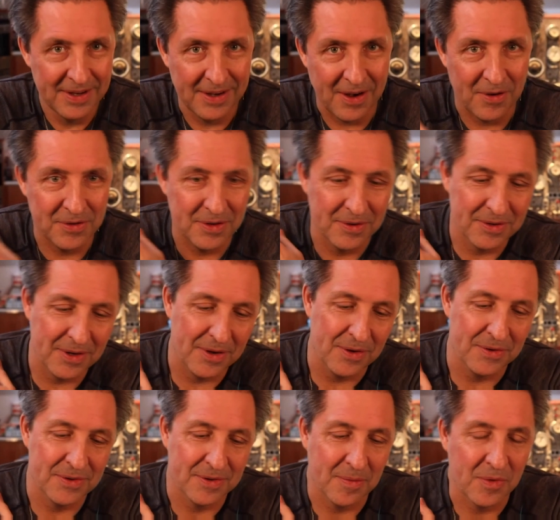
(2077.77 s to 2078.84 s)
You know, to to
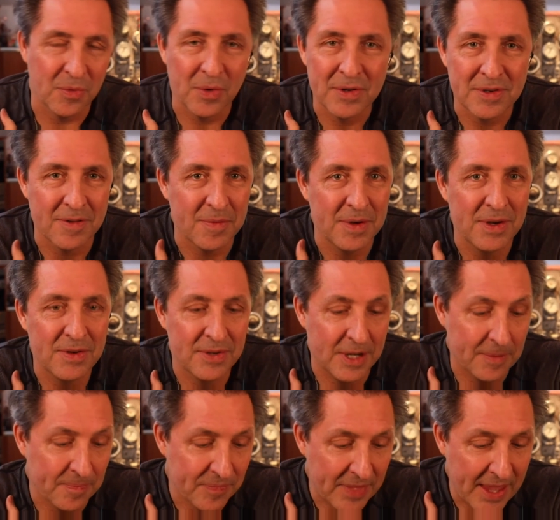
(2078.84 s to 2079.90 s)
use some of the words you've been
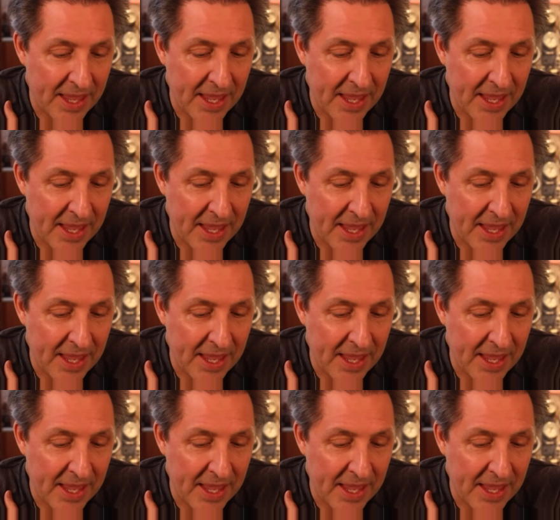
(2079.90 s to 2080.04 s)
using.